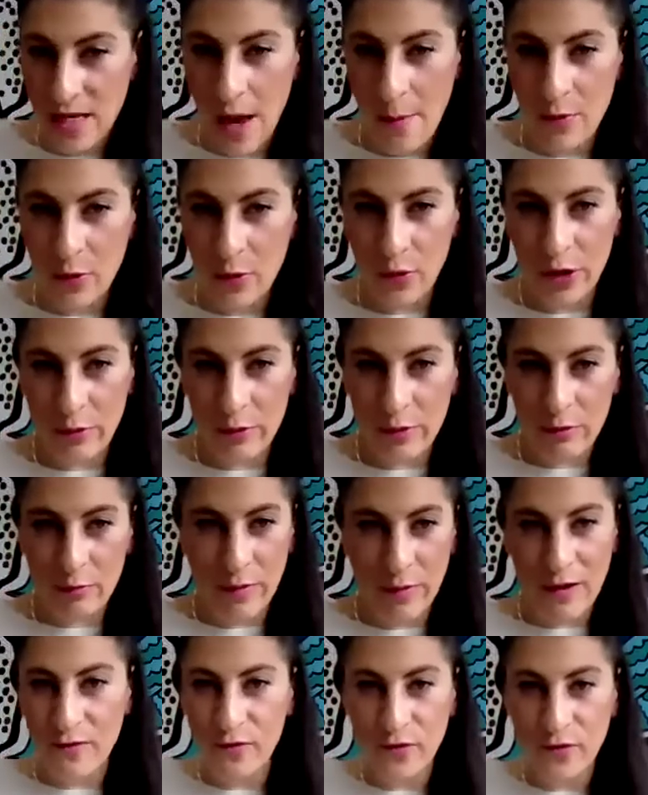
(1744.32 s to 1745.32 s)
come and work with
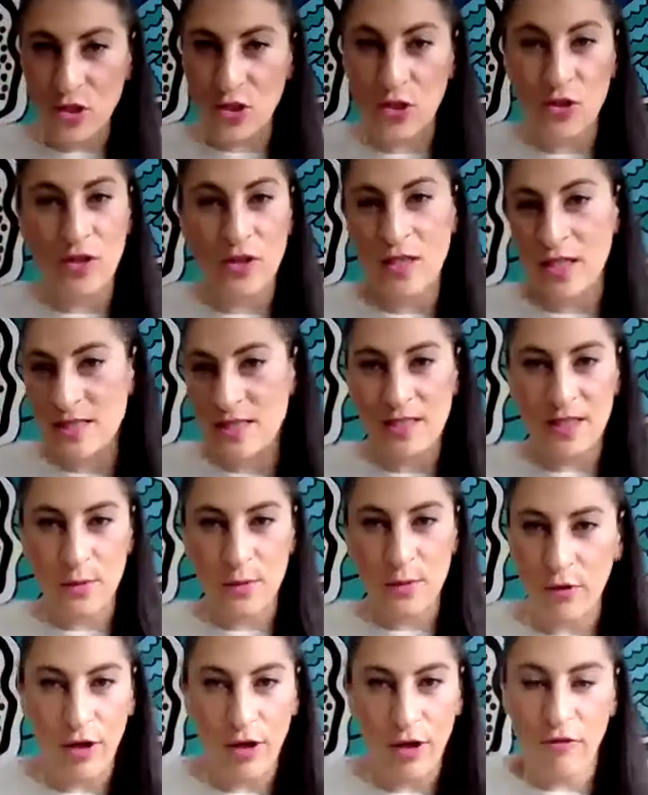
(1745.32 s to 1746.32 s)
me for 2 years in a
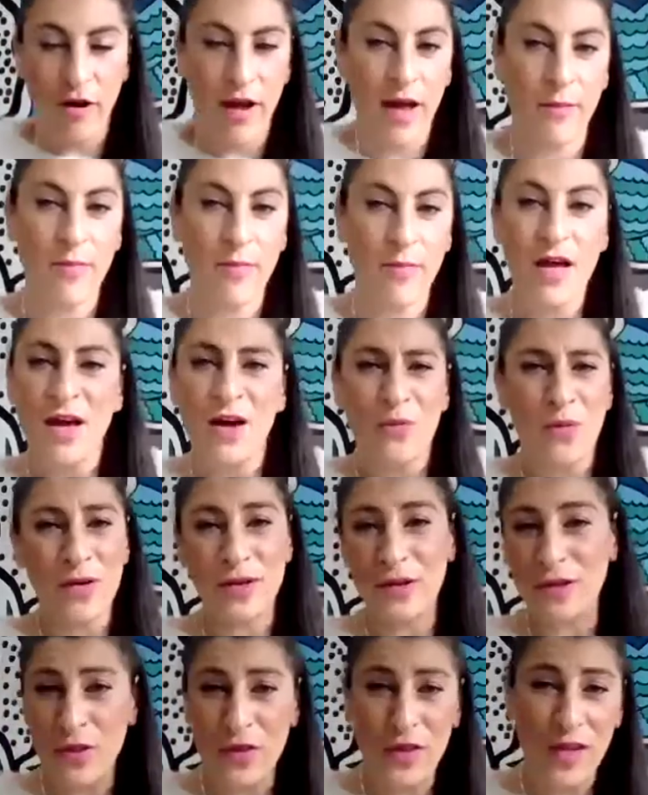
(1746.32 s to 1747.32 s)
program. One
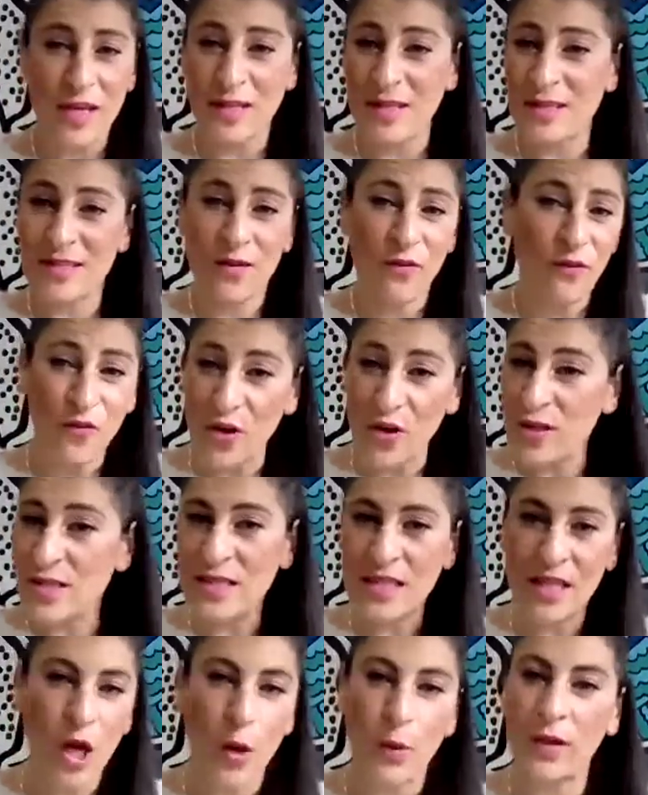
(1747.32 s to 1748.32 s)
of the first
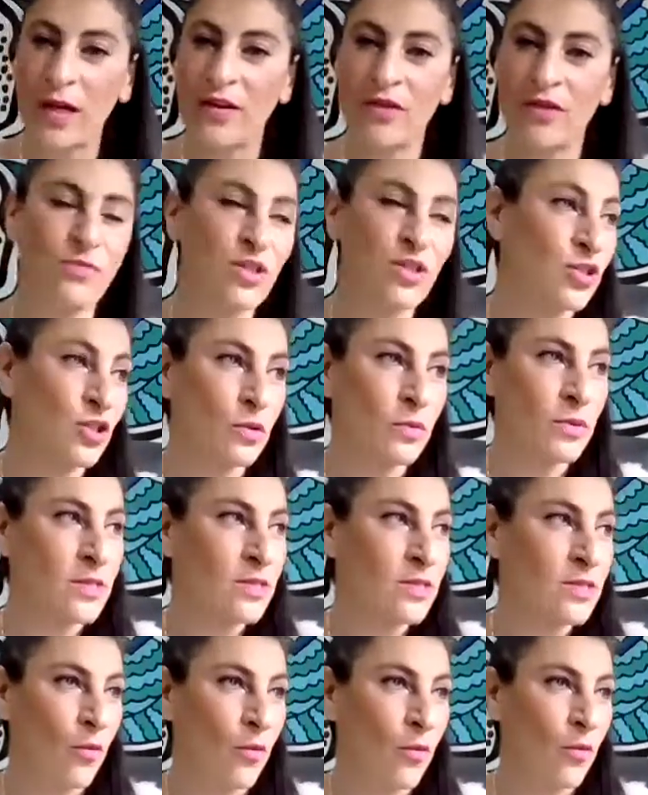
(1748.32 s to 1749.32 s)
thing I would get them to do is
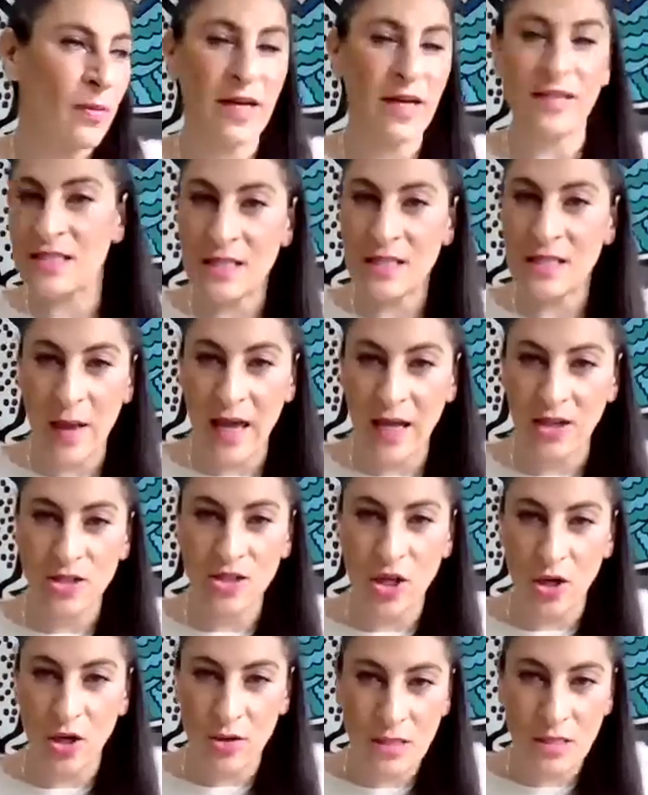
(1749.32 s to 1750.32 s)
go and participate in a
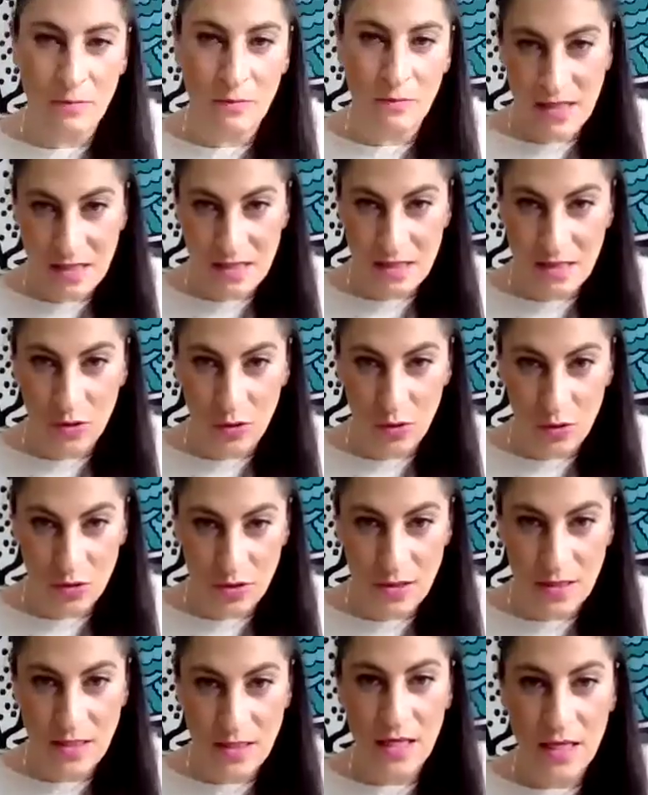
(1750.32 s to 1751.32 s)
Toastmasters
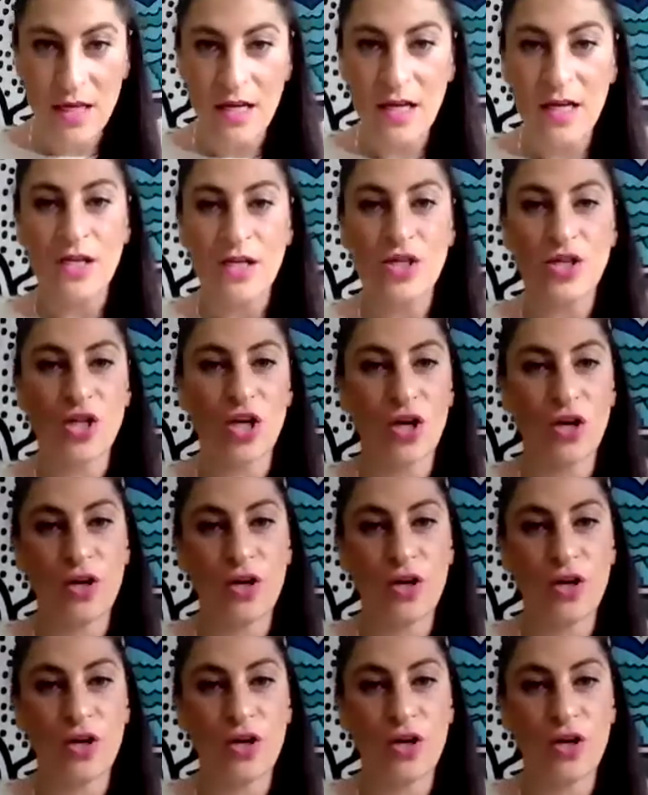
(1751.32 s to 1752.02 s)
course. So